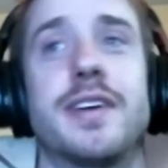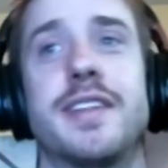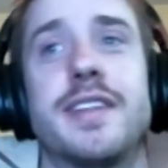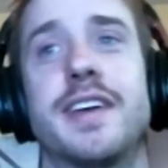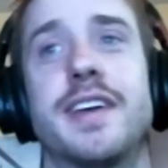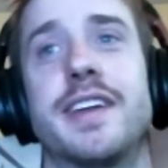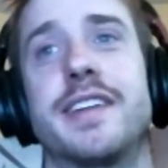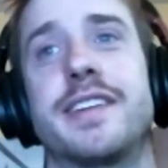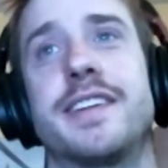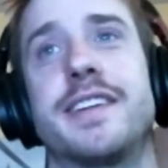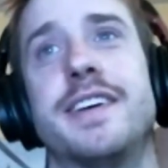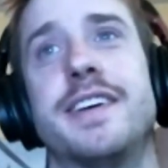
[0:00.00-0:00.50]
think
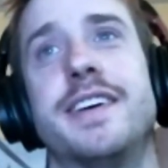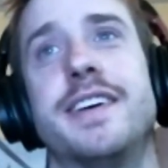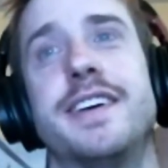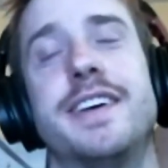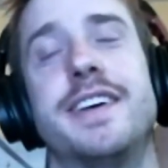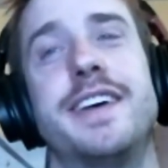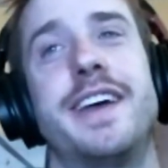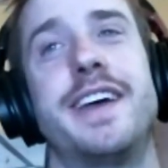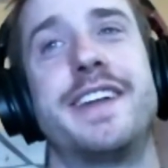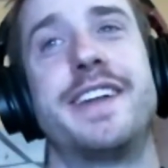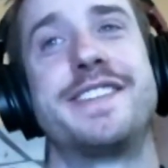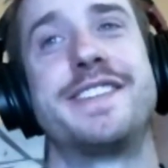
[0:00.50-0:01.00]
it's
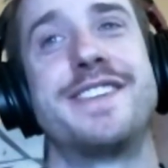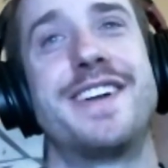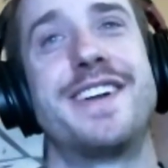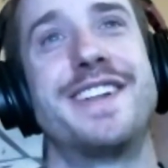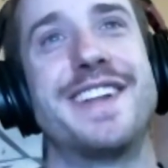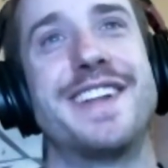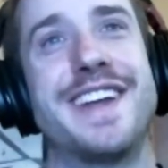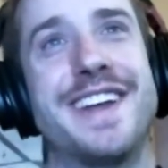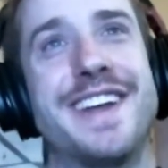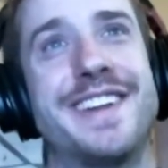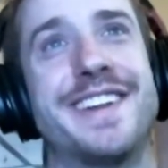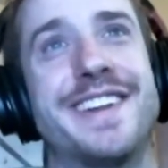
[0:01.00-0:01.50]
not an
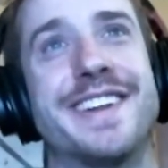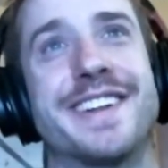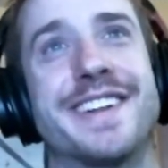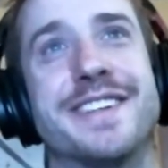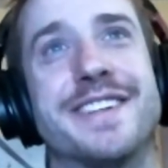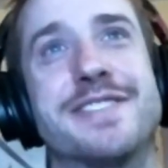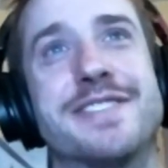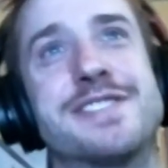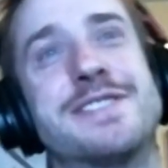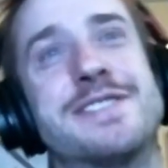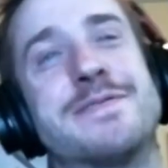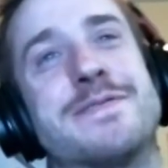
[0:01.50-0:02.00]
easy
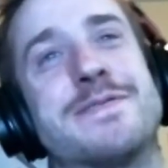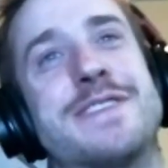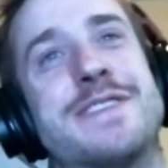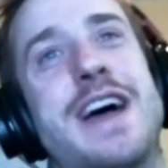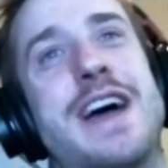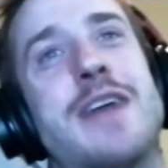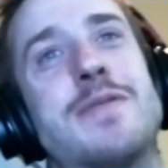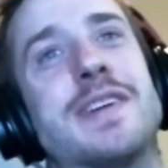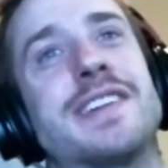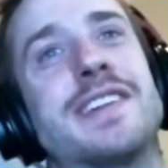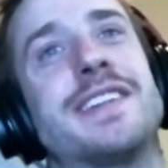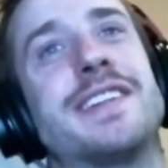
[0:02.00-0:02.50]
solution for that
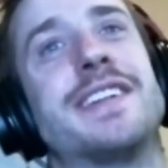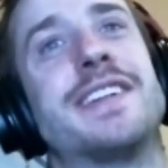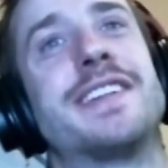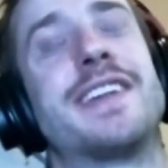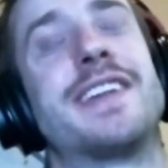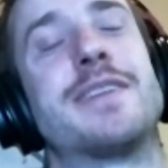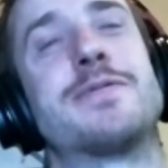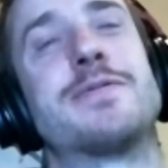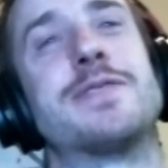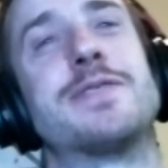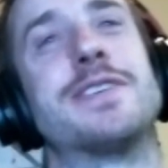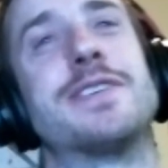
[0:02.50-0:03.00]
reason. Is
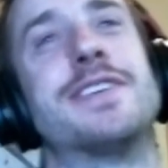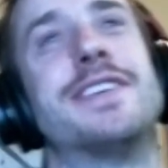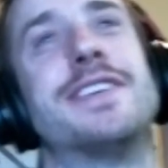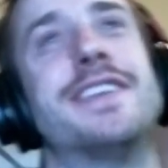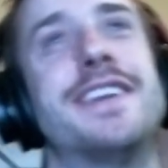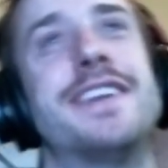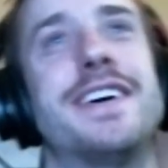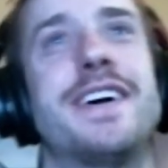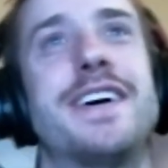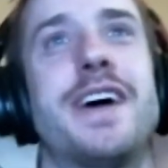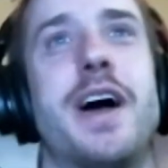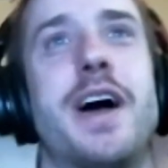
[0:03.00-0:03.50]
that we're
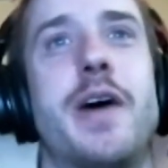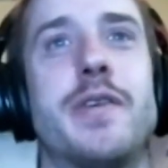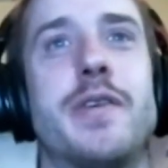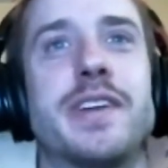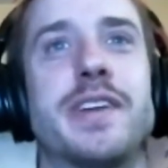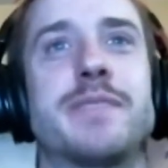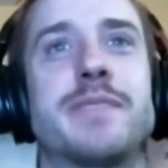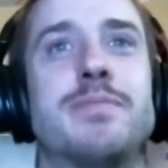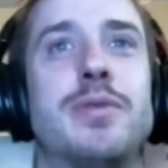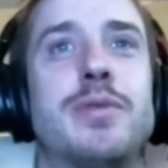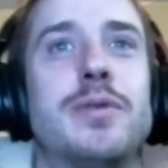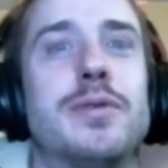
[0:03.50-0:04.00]
always
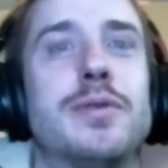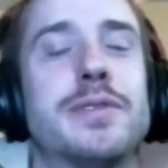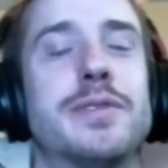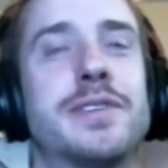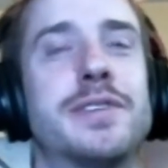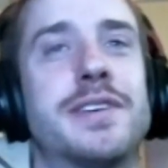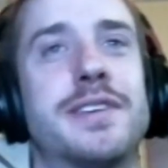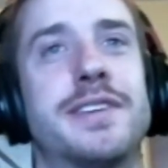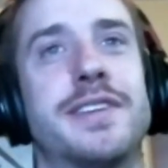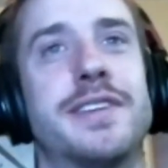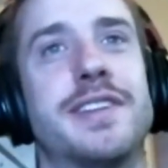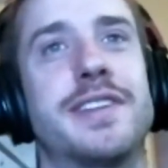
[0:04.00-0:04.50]
pulled
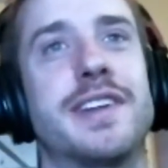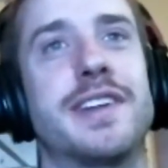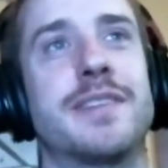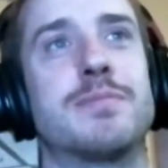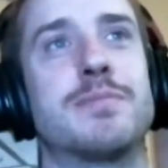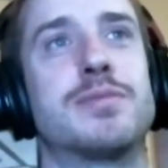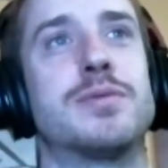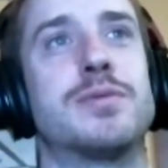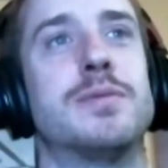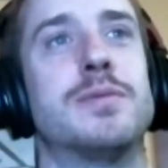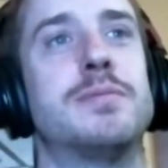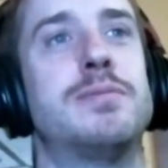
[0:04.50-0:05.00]
to these
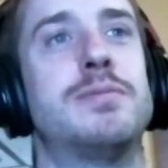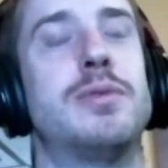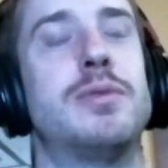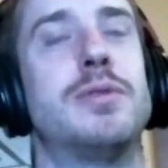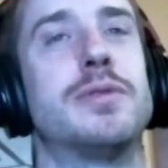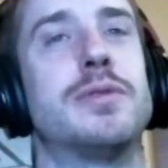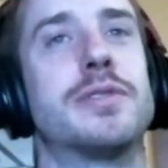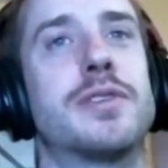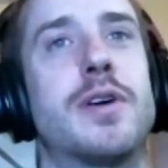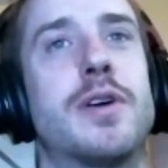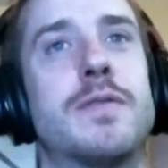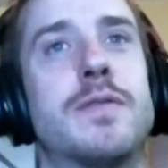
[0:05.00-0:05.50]

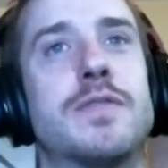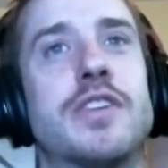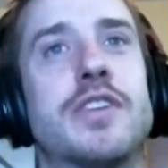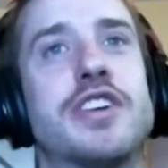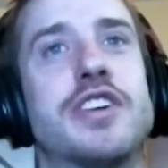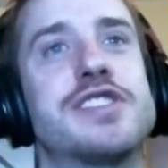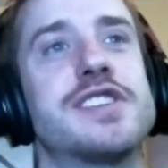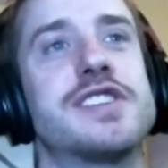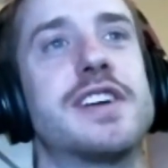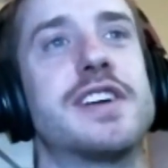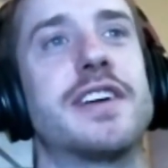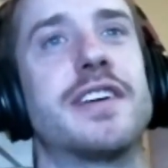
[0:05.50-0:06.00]
bold,
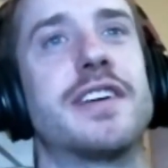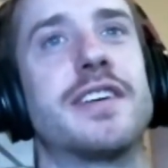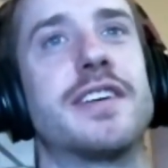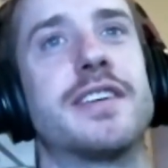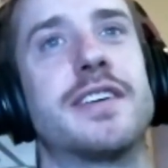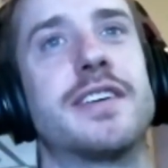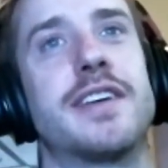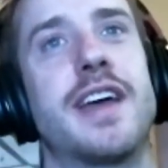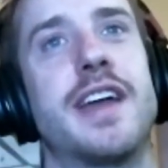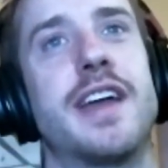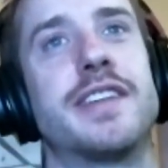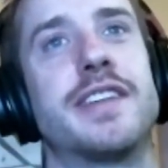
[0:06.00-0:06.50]
overarching
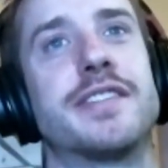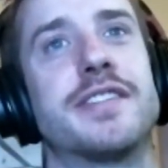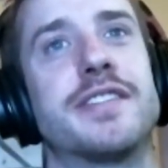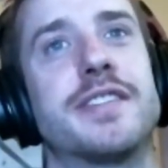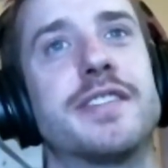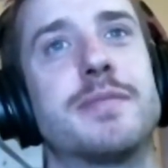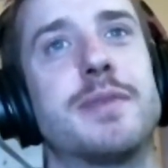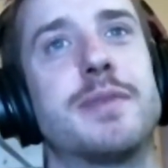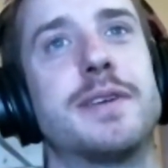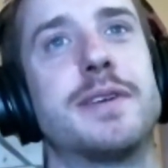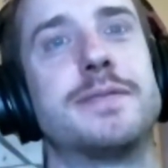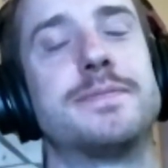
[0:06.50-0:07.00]
answers.
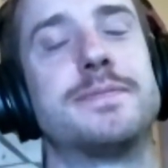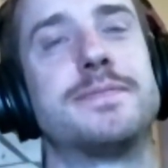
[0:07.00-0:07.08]
But